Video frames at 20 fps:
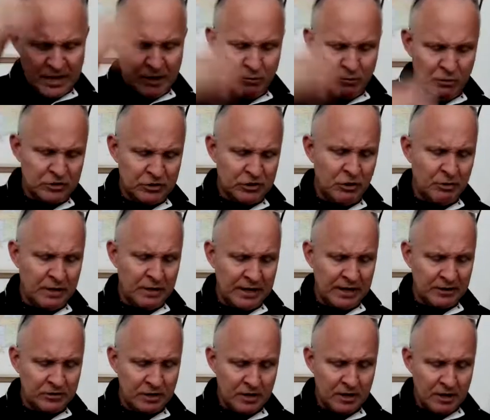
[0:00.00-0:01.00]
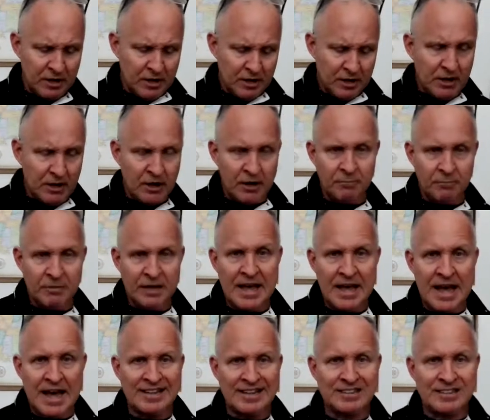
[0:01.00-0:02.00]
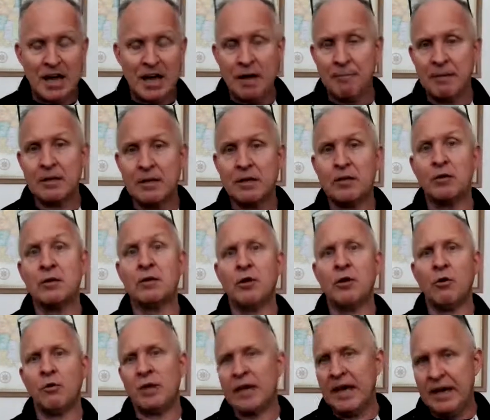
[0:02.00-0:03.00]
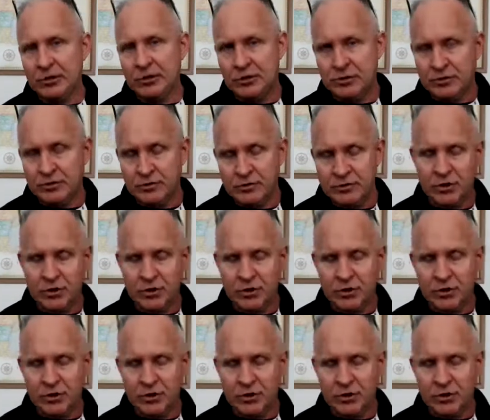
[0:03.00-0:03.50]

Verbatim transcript: and what's known as um, the anatomic location.